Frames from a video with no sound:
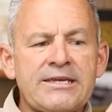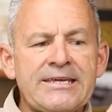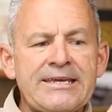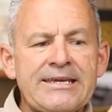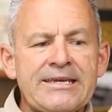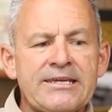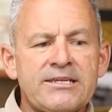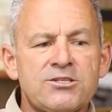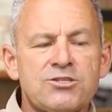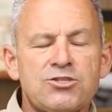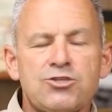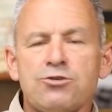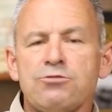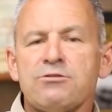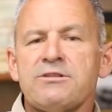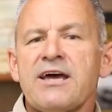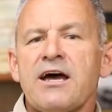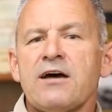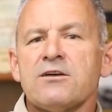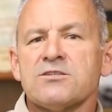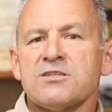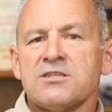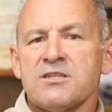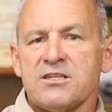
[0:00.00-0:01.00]
in
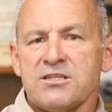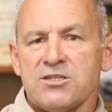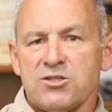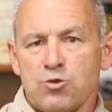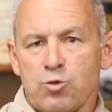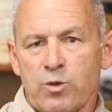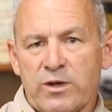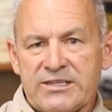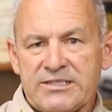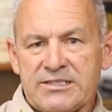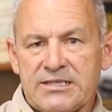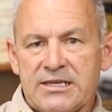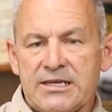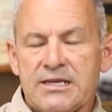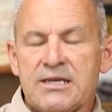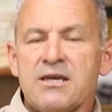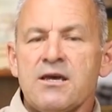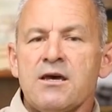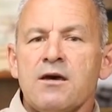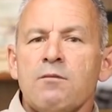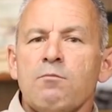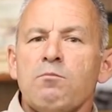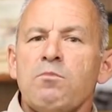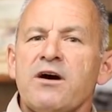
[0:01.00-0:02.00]
2020,
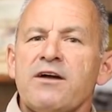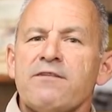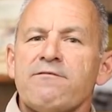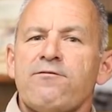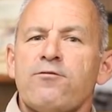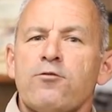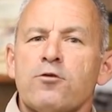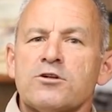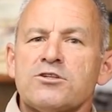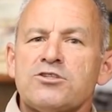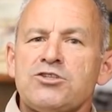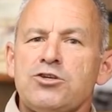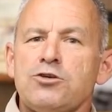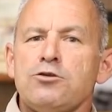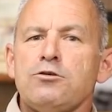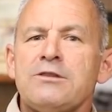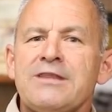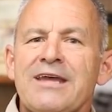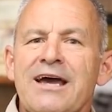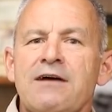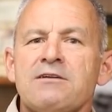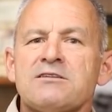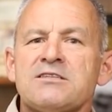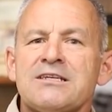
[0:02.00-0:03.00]
but for
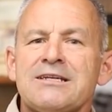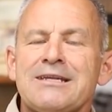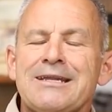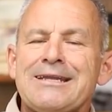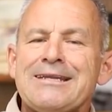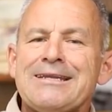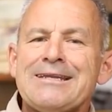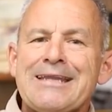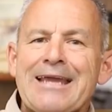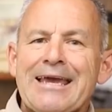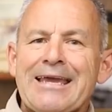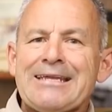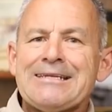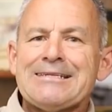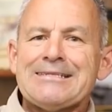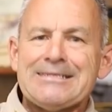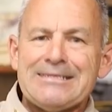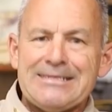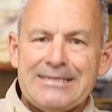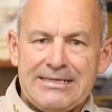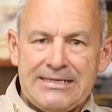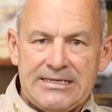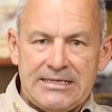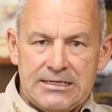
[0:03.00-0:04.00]

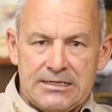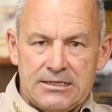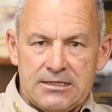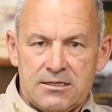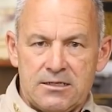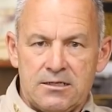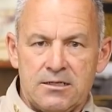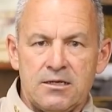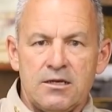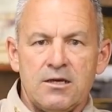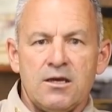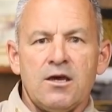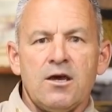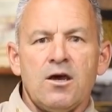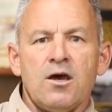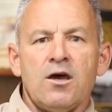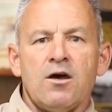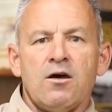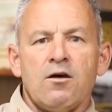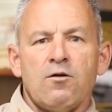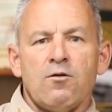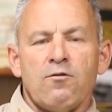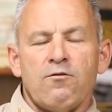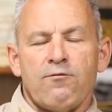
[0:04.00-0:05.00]
2019,
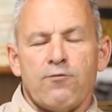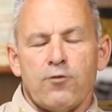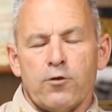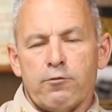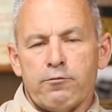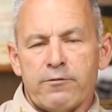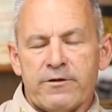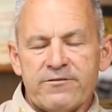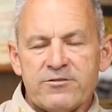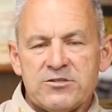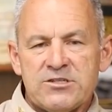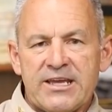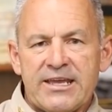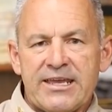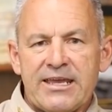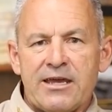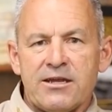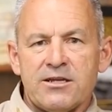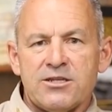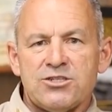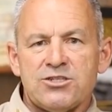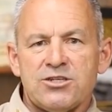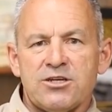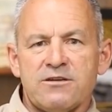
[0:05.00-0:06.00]
for the Riverside
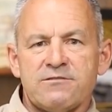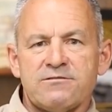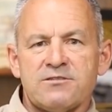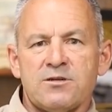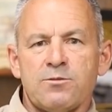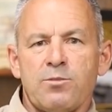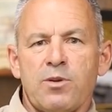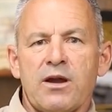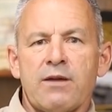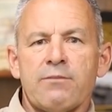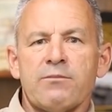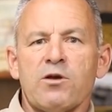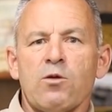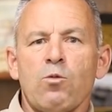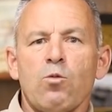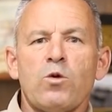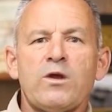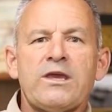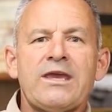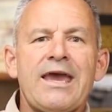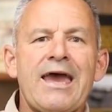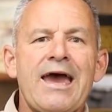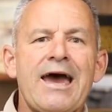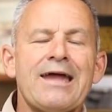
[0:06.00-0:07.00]
County Sheriff's Department,
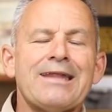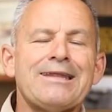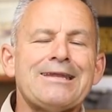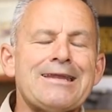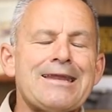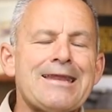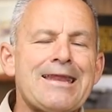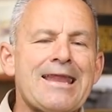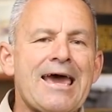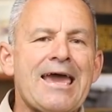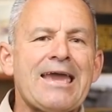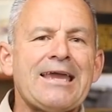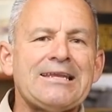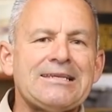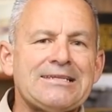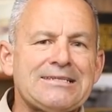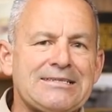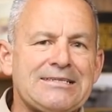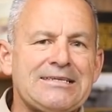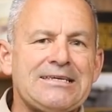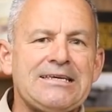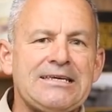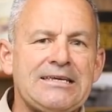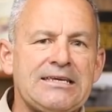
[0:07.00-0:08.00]
we had
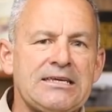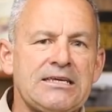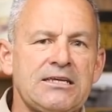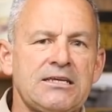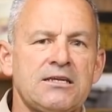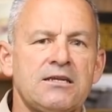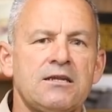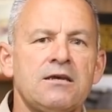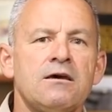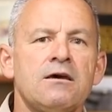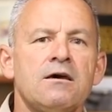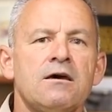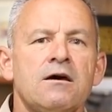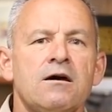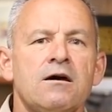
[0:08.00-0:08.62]
19